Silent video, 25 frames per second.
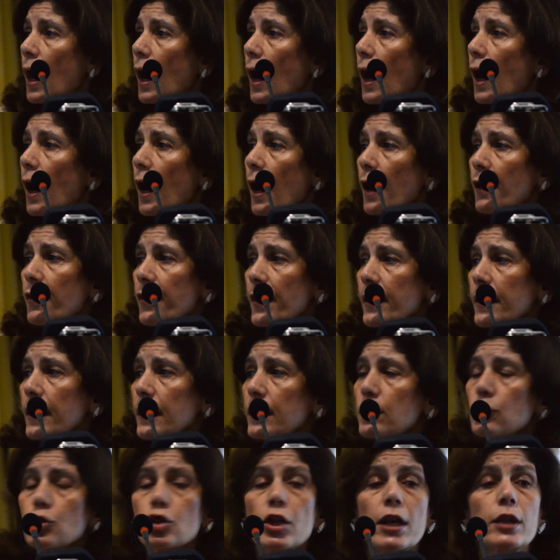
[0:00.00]
Then
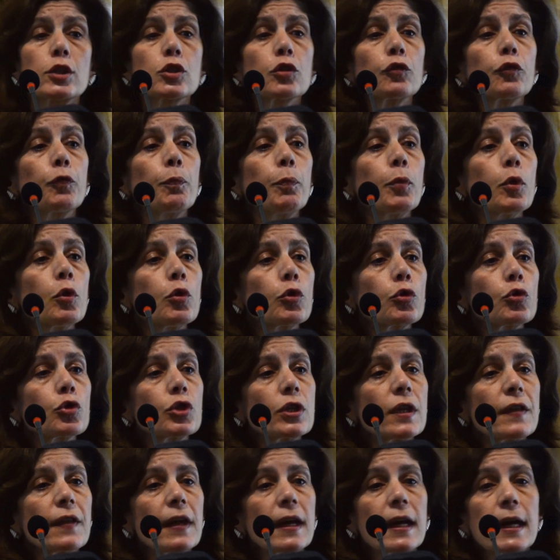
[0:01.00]
in shades of blue, you
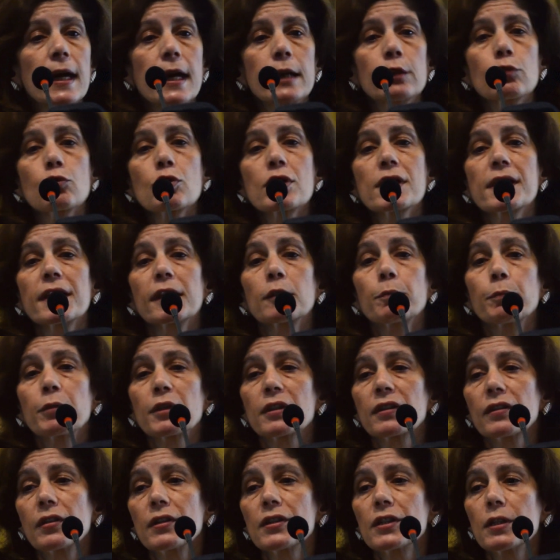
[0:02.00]
see the countries that
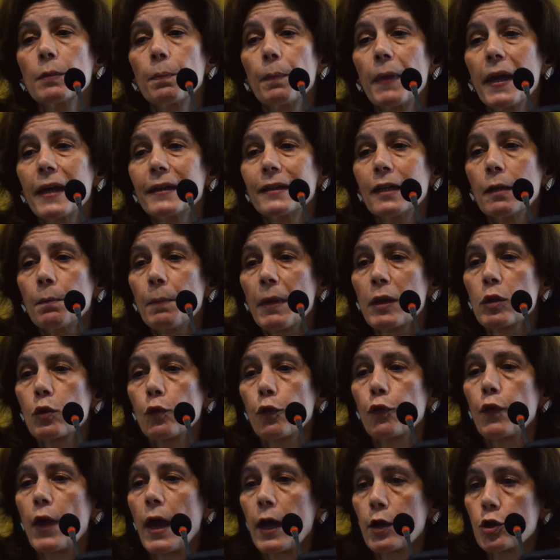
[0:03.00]
participate in
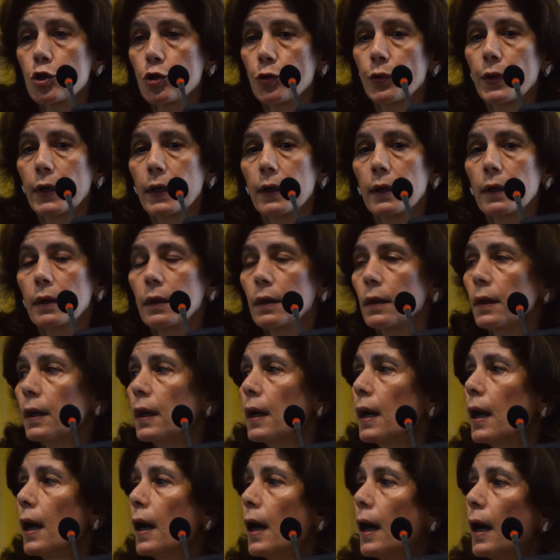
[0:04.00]
manufacturing.
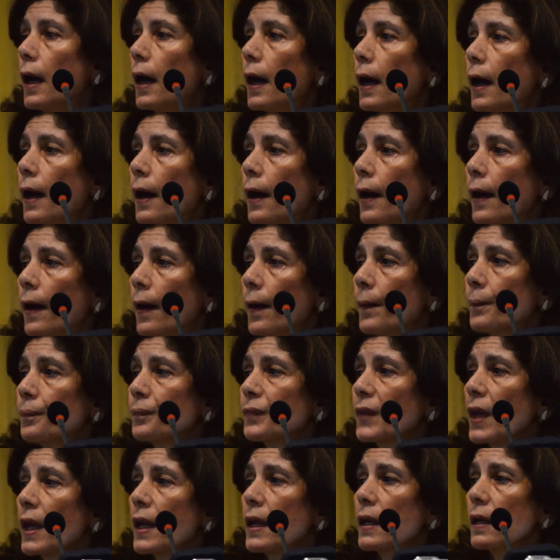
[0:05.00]

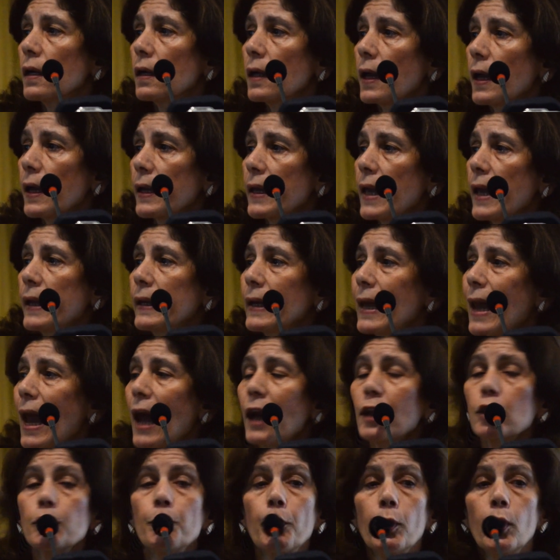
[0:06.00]
Again,
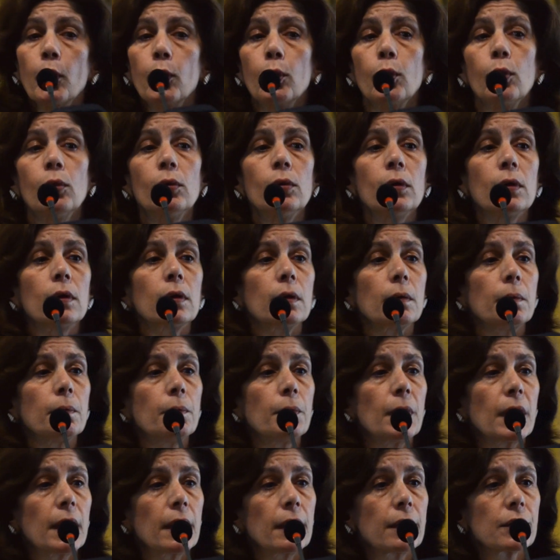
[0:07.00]
light blue
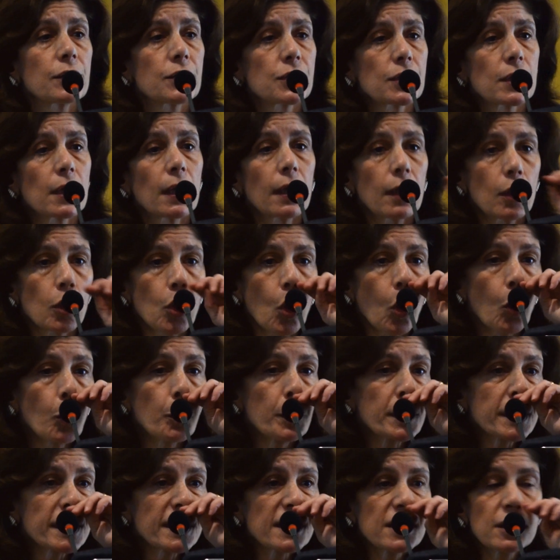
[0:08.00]
means
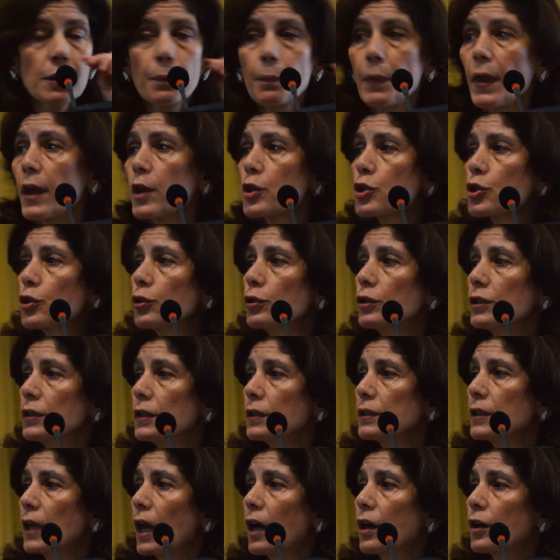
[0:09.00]
low participation,
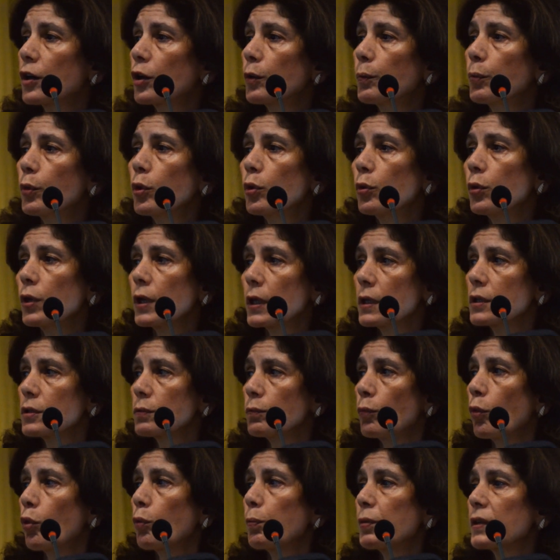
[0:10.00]
darker blue
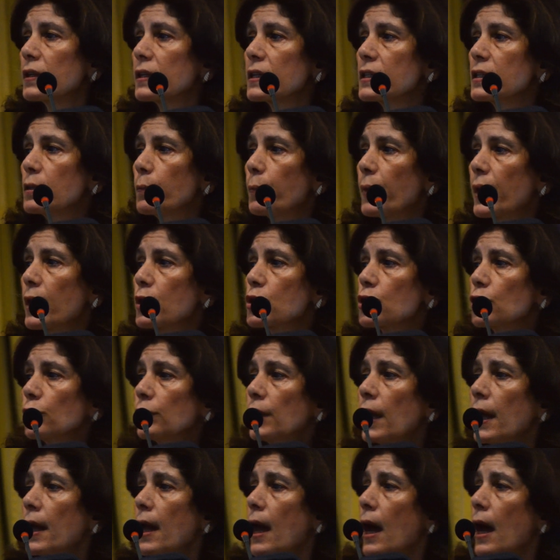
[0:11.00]
is more participation.